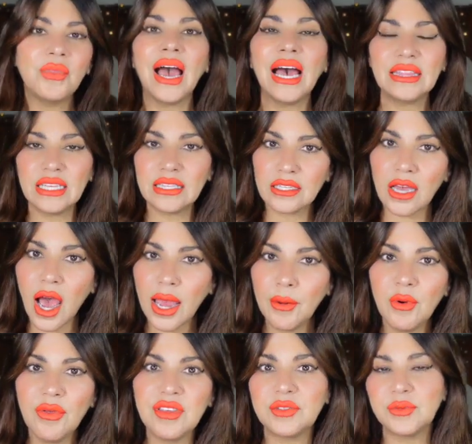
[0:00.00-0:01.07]
at the
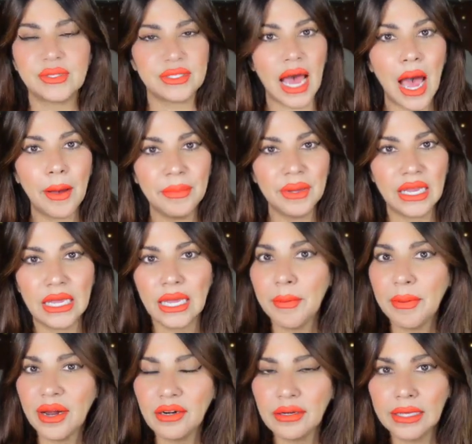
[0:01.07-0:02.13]
time when this was happening,
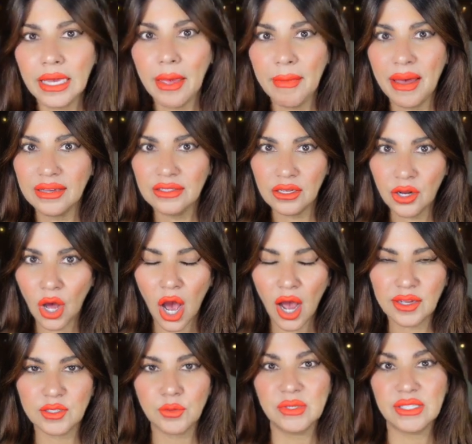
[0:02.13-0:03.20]
apparently Amanda
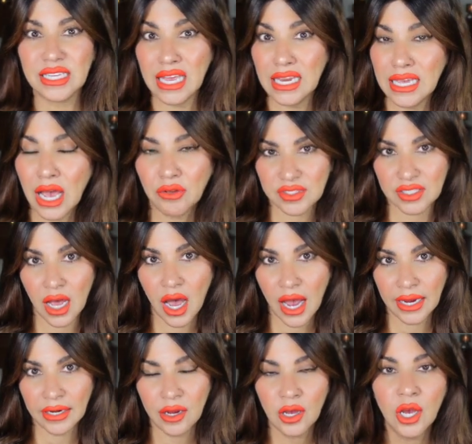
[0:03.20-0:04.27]
Knox was standing
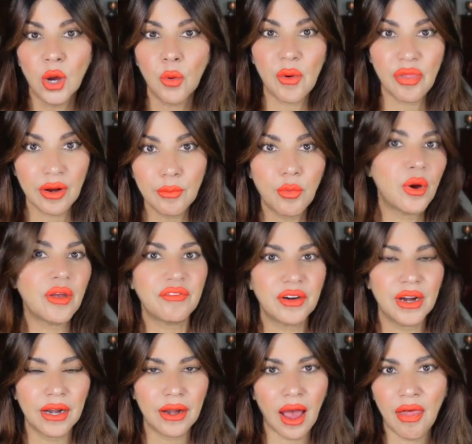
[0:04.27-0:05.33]
outside with her
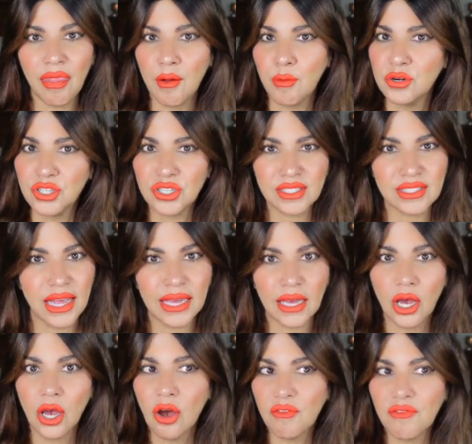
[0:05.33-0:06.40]
boyfriend, and they were just
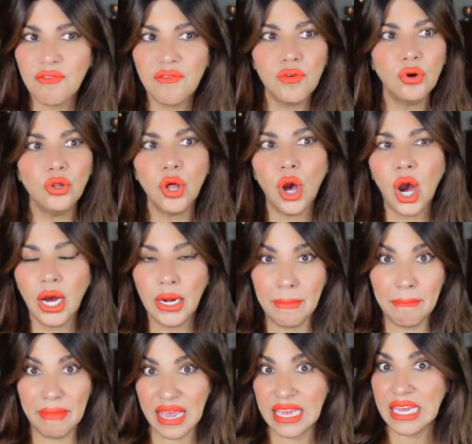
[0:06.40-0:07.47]
like full
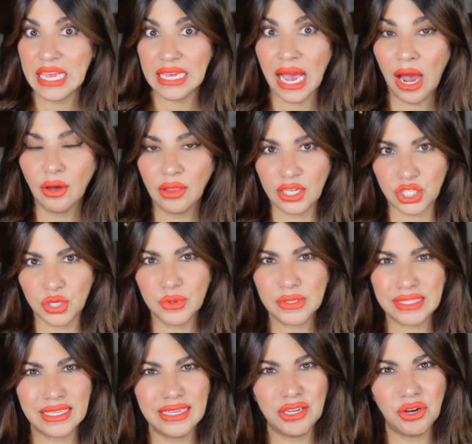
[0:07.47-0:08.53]
on making out. Like she was
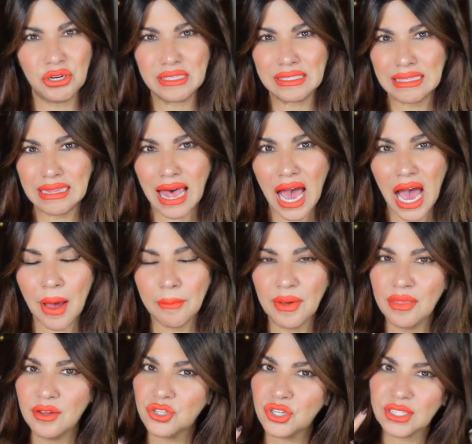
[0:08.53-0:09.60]
sitting on his lap,
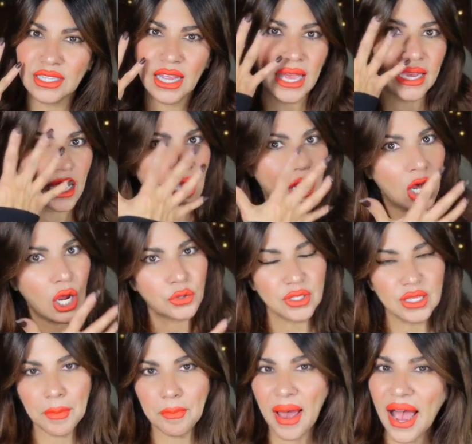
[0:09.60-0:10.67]
and they're just like
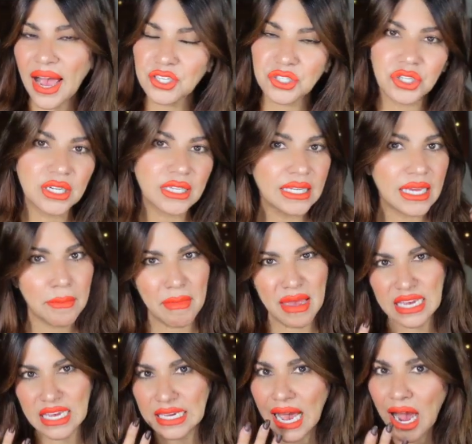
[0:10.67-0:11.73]
really passionately
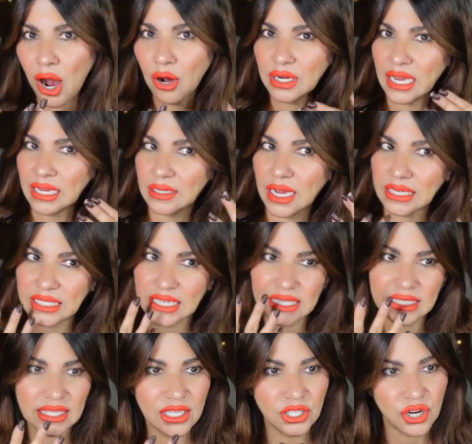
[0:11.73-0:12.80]
making out and
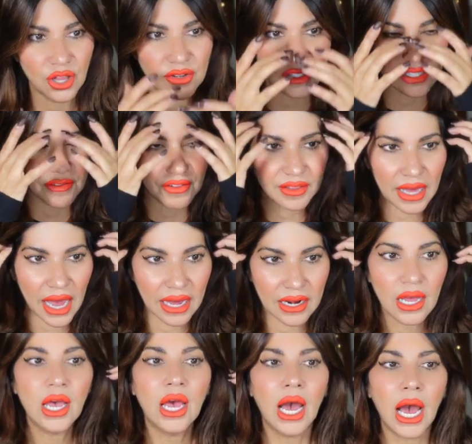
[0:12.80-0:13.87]
kissing each other and stuff like that.
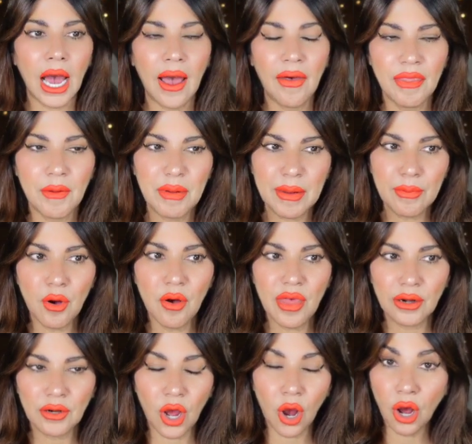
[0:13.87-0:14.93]
And the people
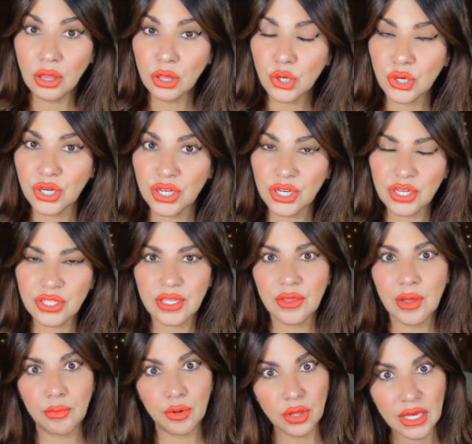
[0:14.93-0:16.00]
that are onlookers
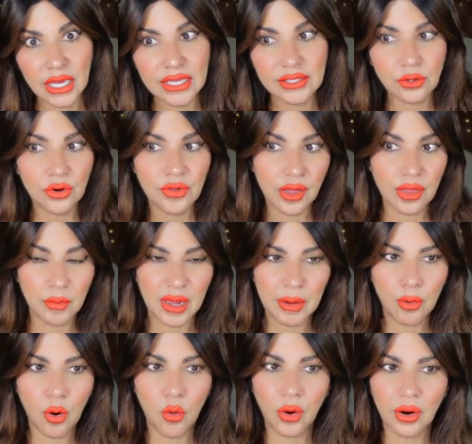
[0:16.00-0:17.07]
and the police or the other
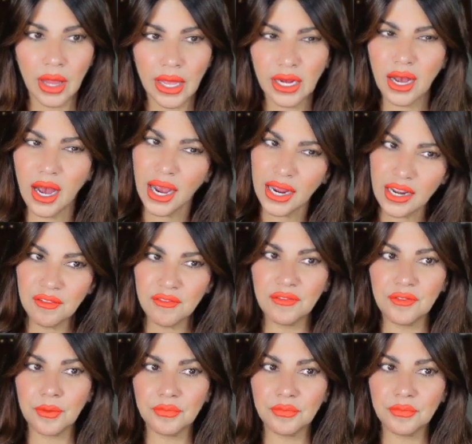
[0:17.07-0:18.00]
people were like kind of